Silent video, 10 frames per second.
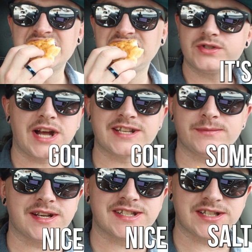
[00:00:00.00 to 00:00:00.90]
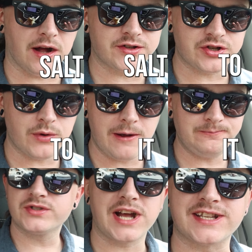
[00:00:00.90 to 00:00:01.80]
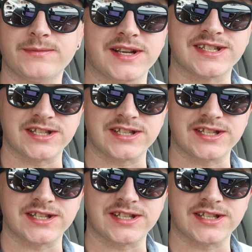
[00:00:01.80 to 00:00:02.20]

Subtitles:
It's got some nice salt to it. It's got some nice